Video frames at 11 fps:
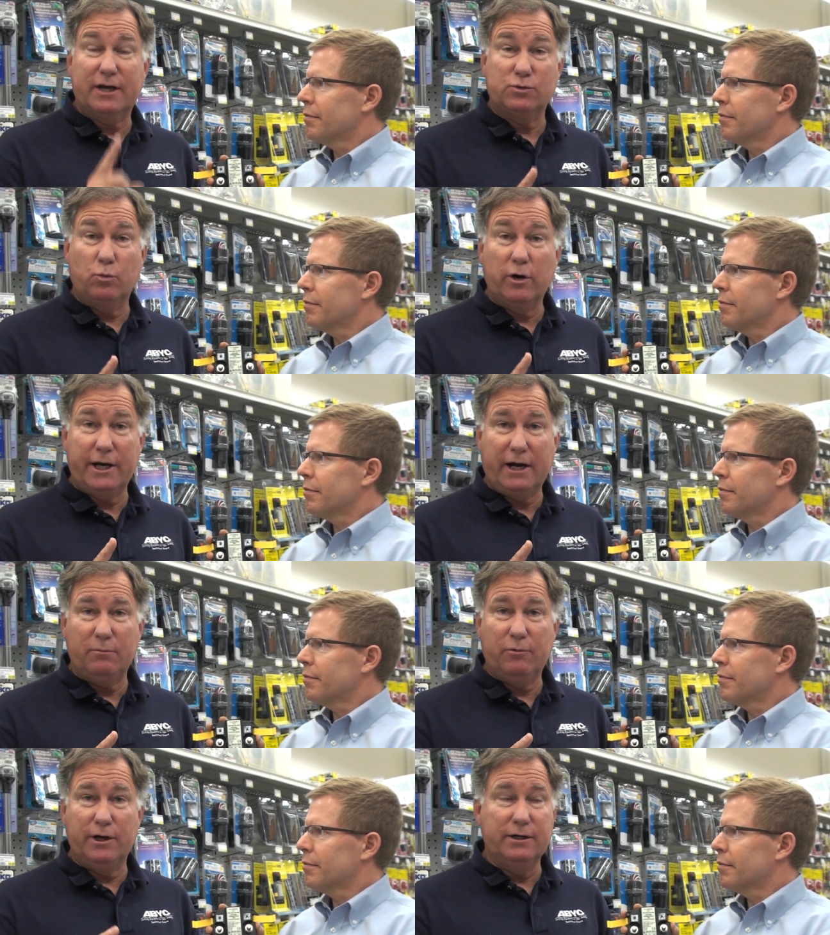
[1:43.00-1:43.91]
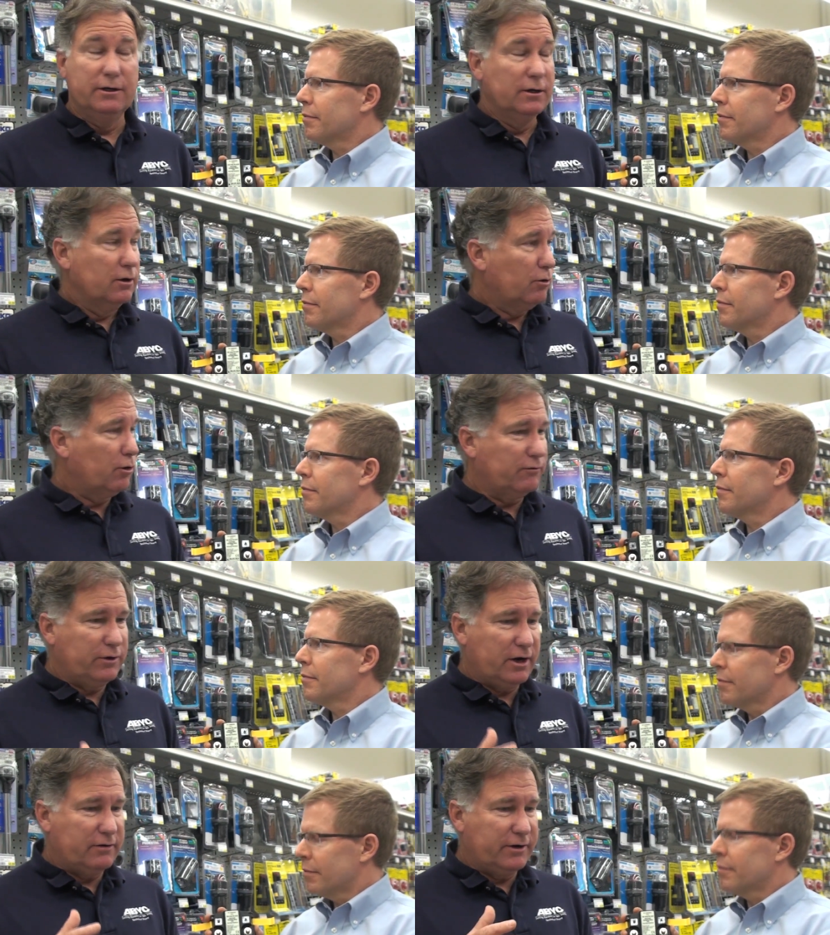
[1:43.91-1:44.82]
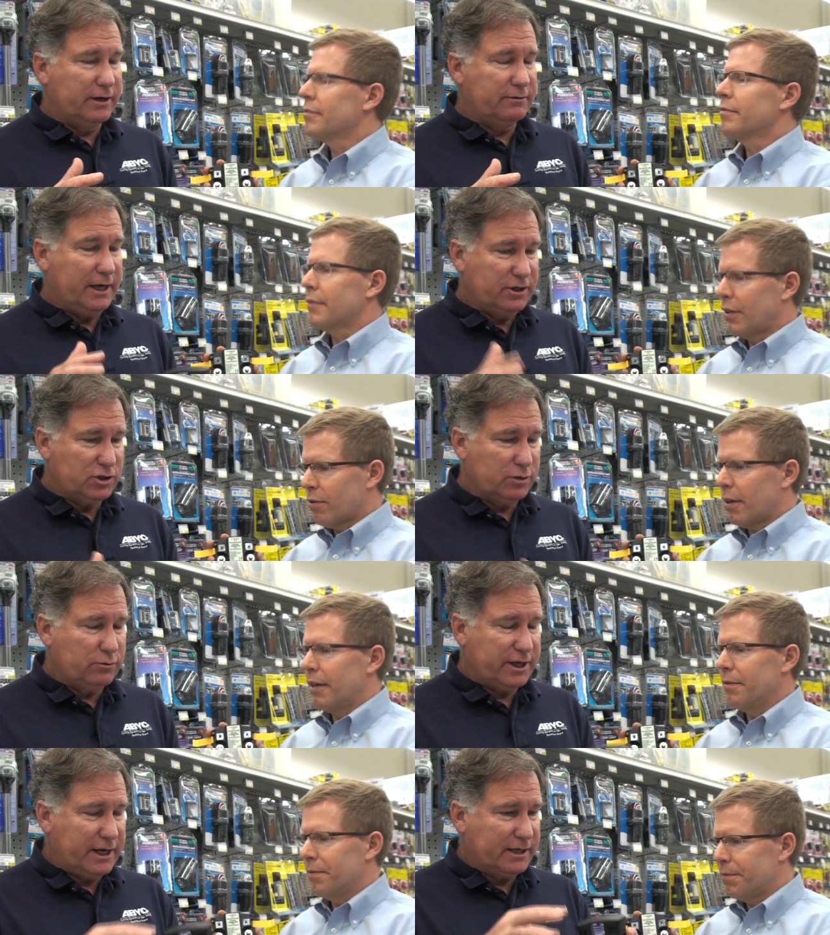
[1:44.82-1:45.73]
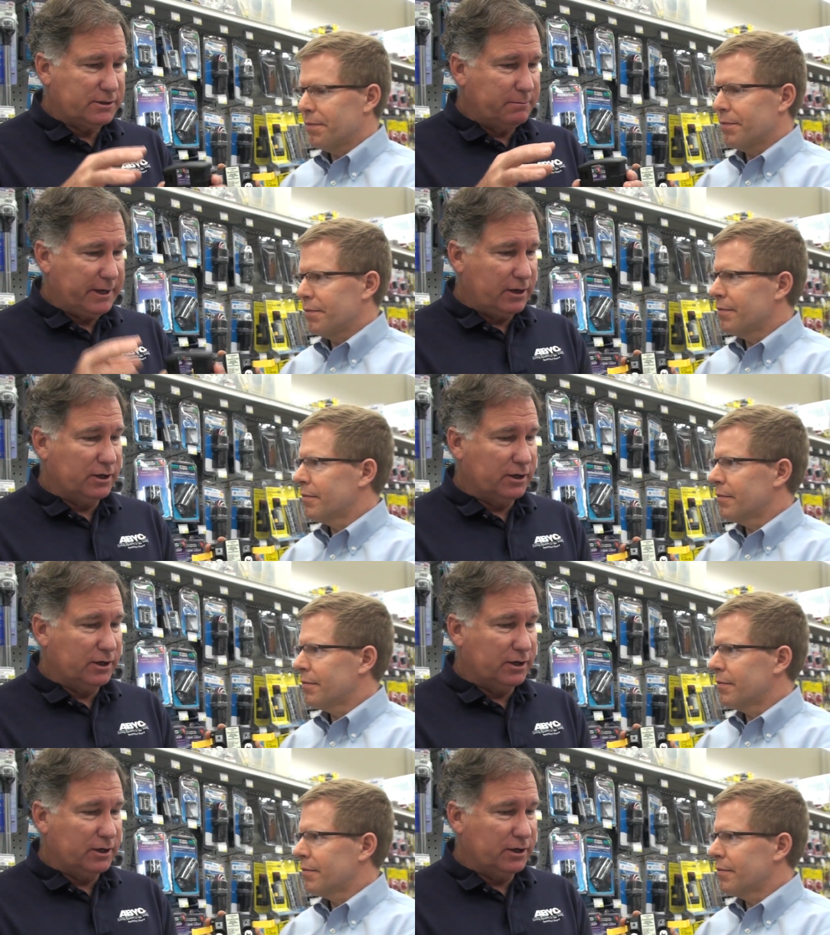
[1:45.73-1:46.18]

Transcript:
Speaker 1: has one output or if you have an engine right. that has a big